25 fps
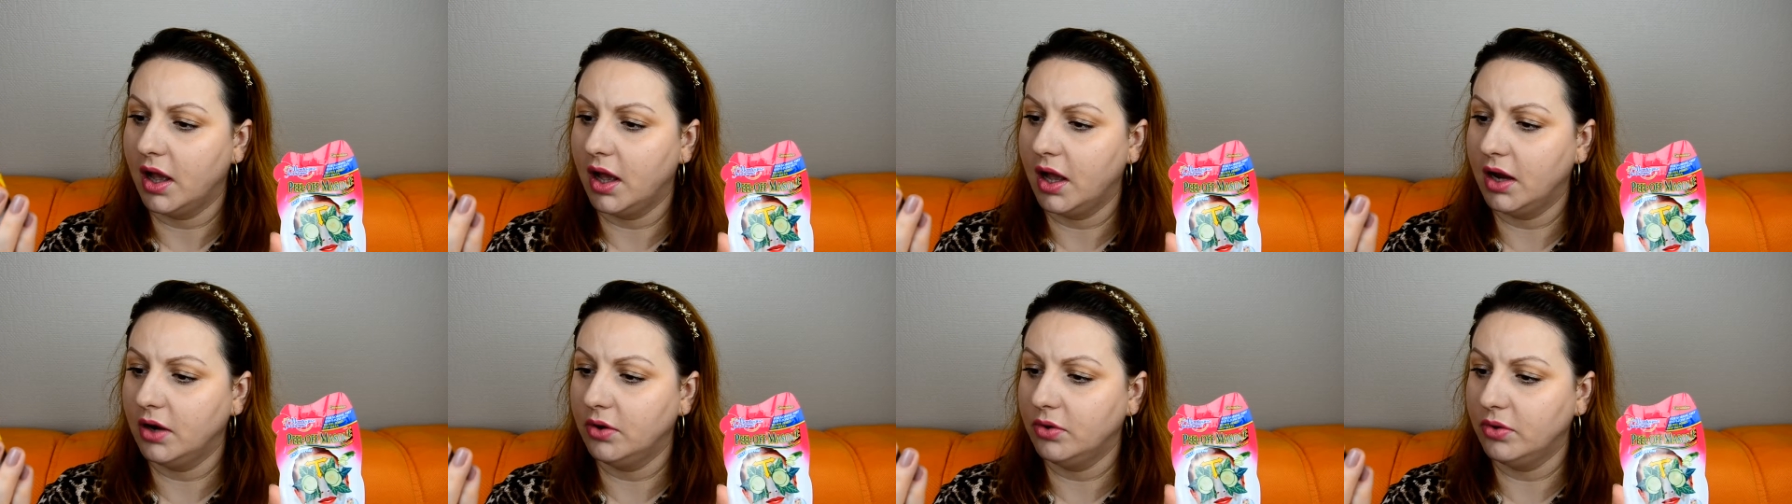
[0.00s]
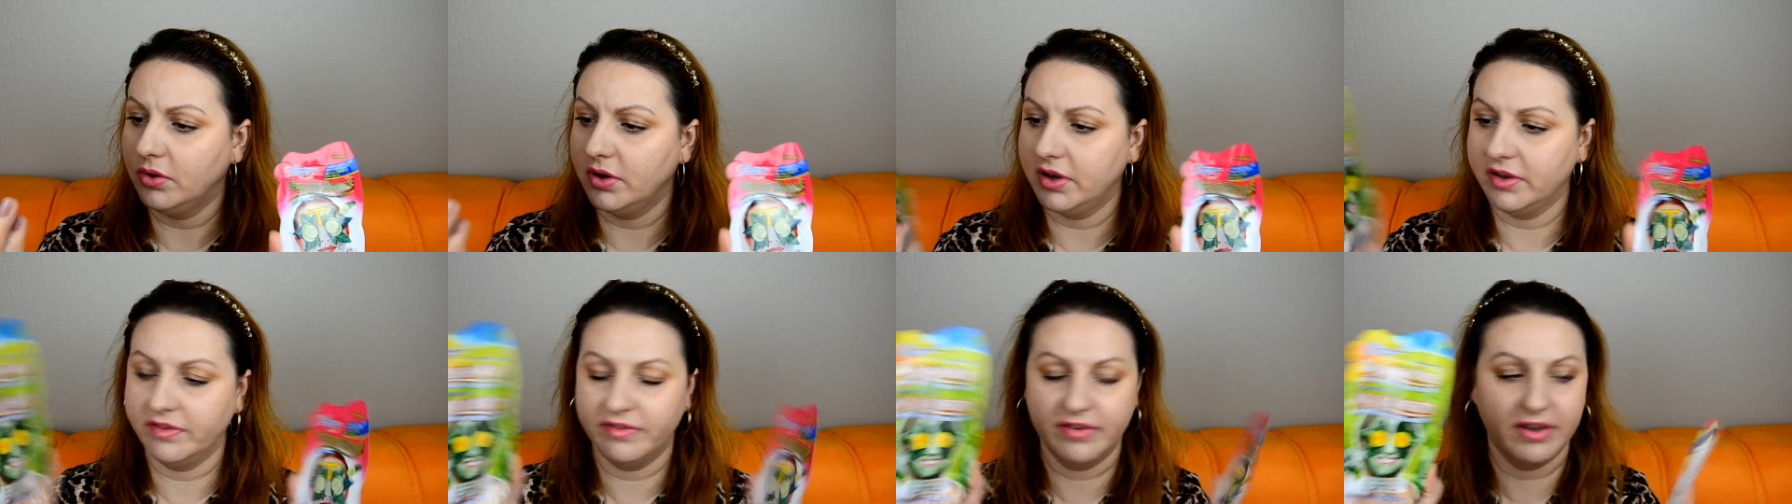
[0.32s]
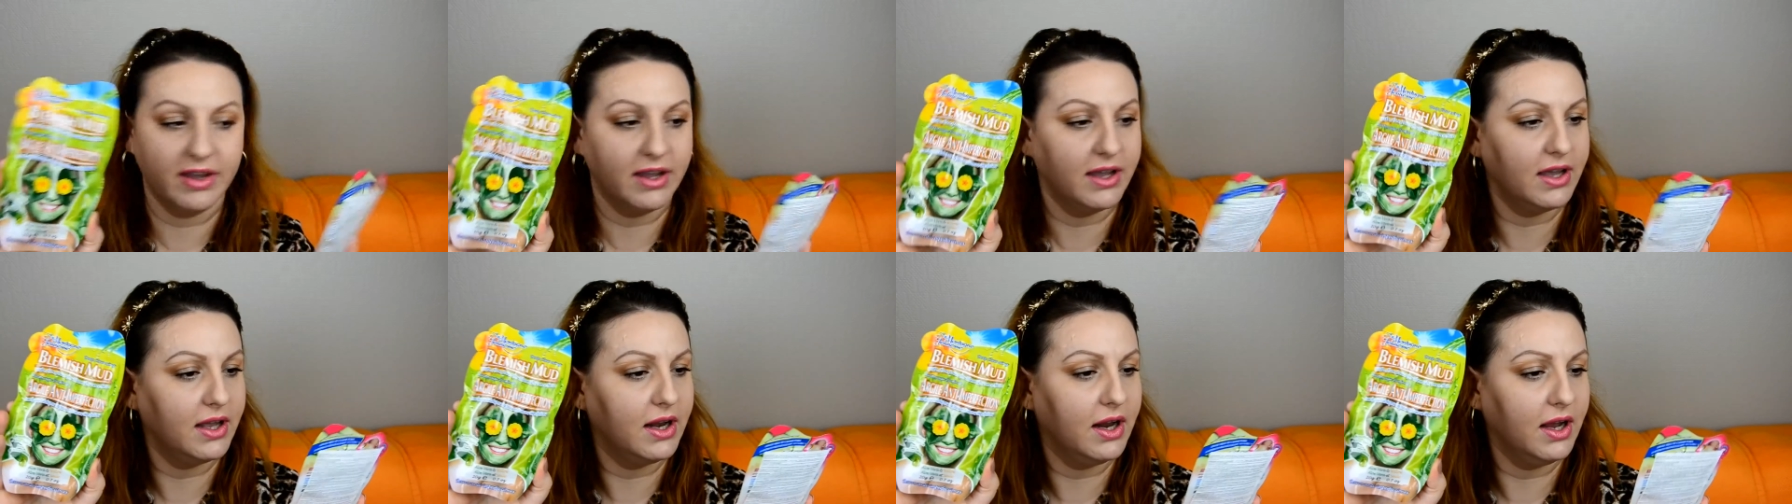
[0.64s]
aloe
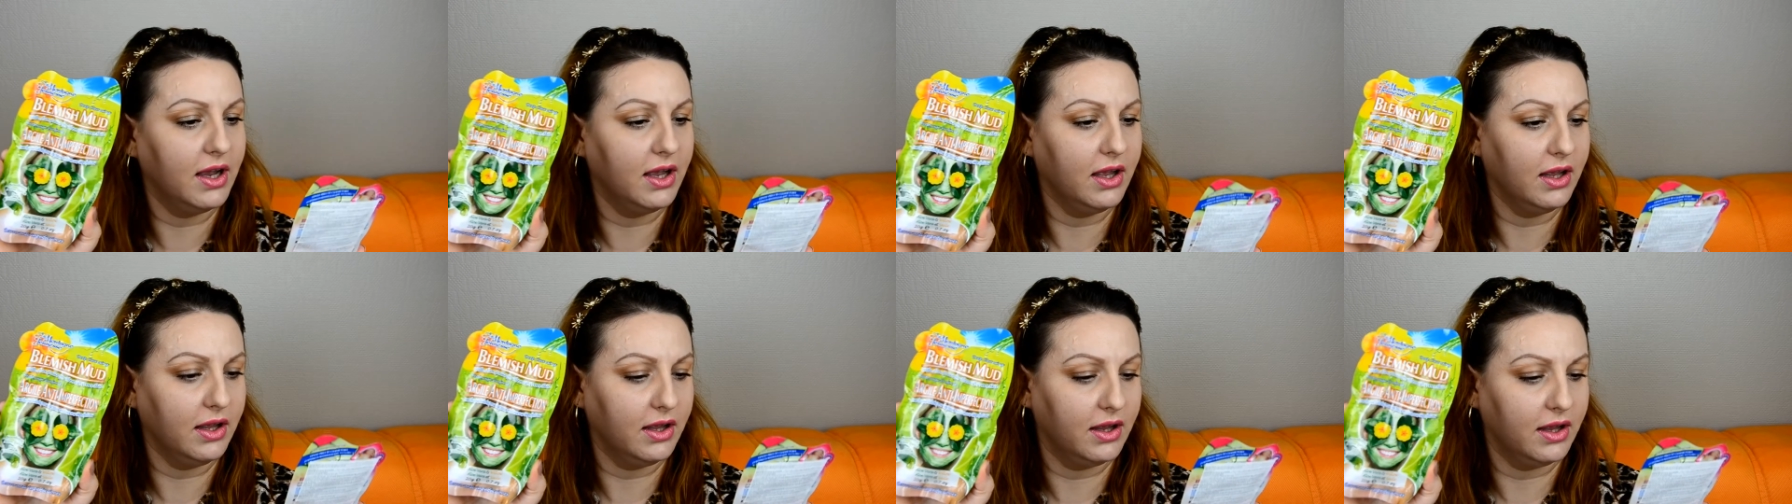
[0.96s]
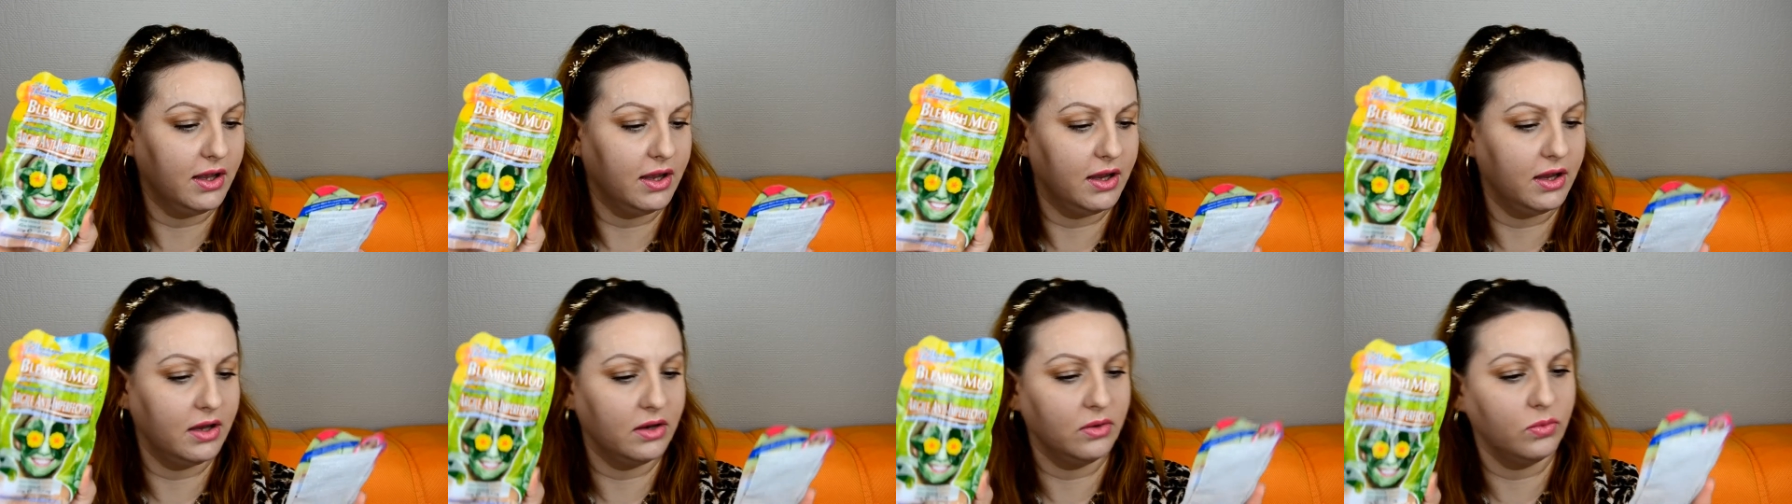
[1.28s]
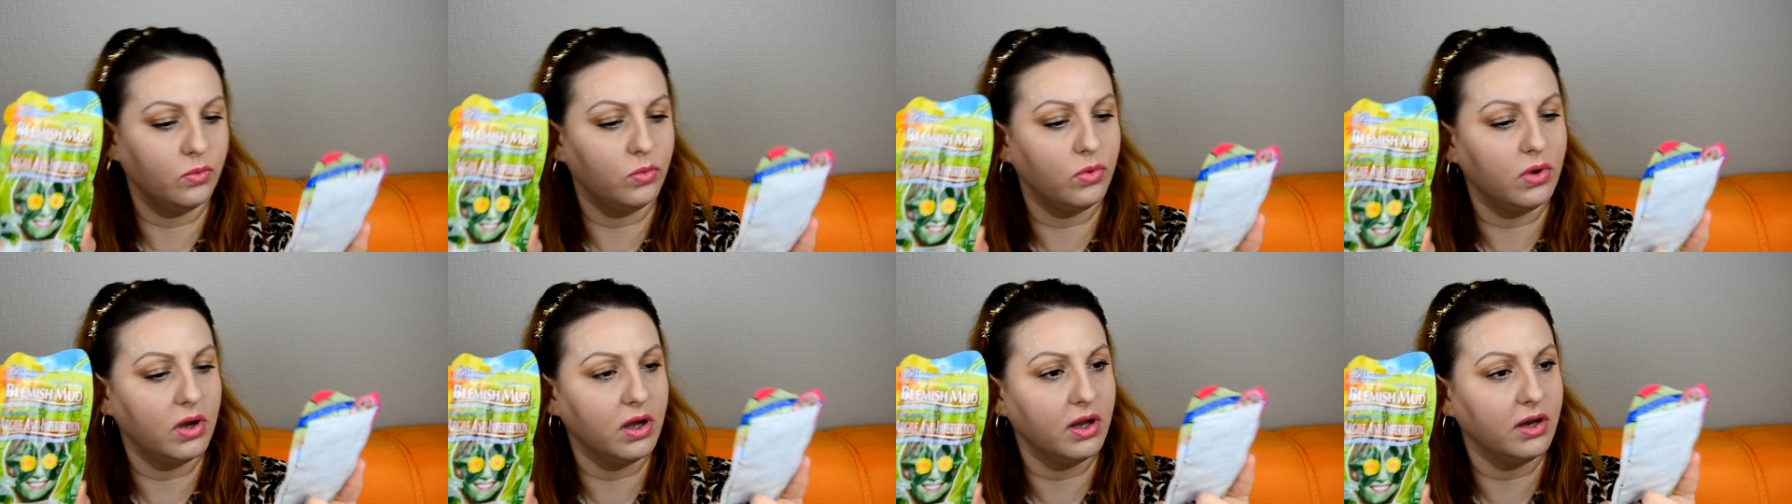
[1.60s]
vera and
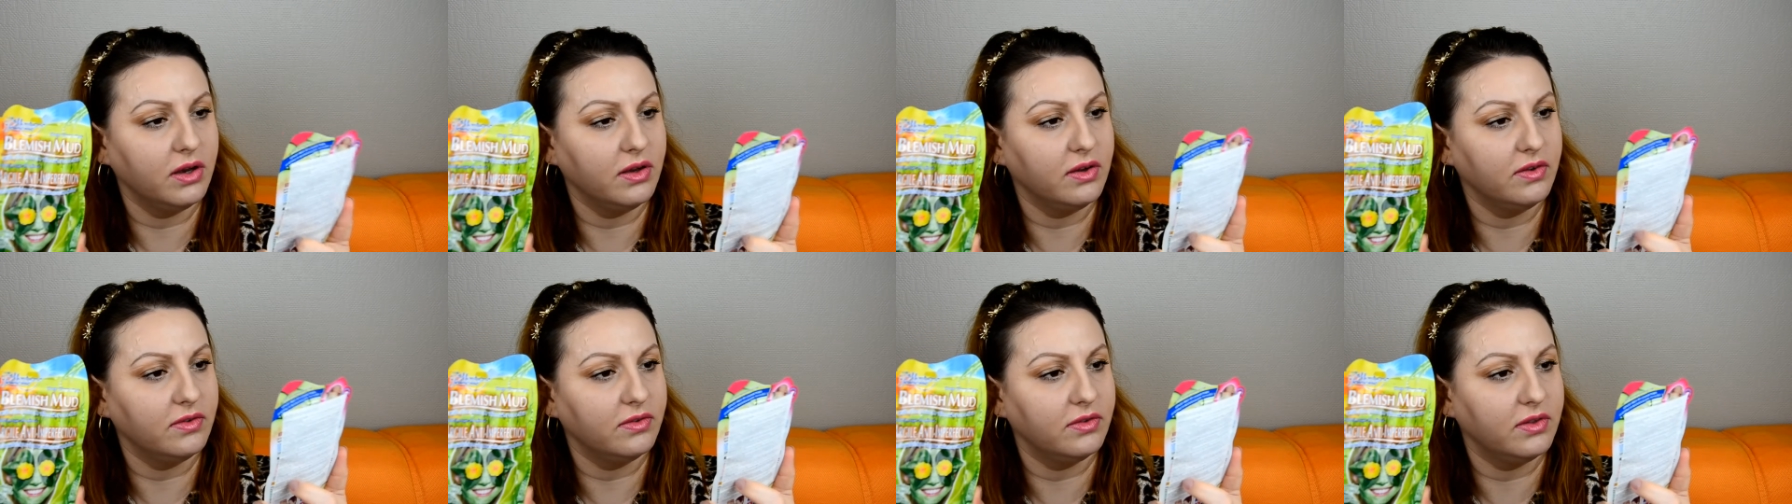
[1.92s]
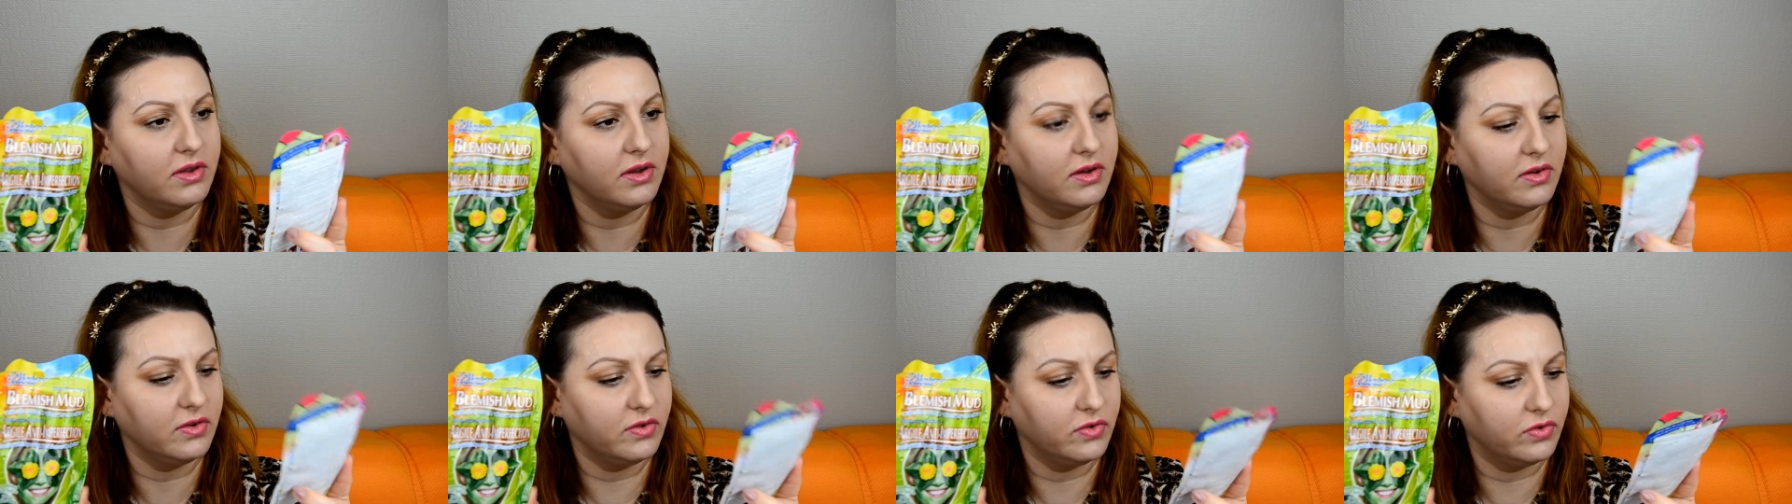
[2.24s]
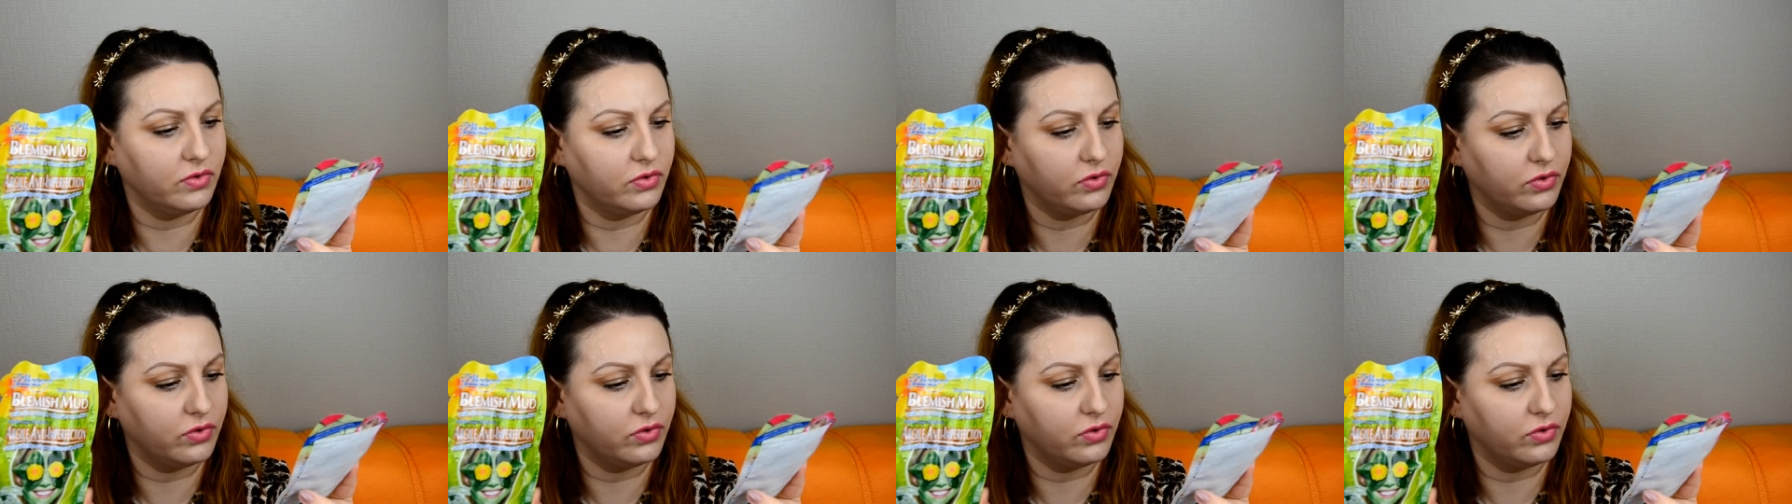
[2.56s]
one is this